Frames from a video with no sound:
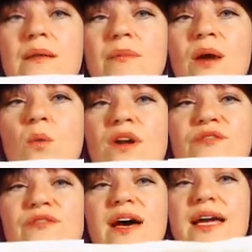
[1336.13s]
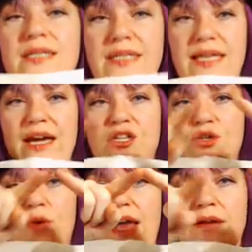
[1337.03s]
But I want to find like a
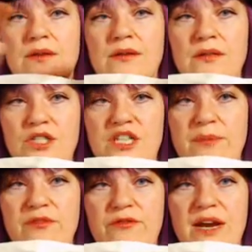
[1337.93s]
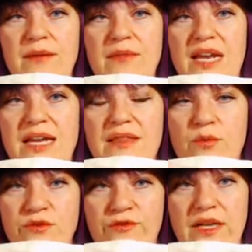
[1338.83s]
triangle shaped frame that
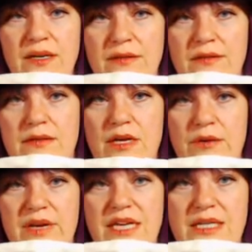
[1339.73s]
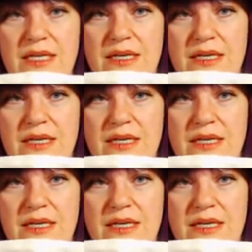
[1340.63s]
will fit, you know, it.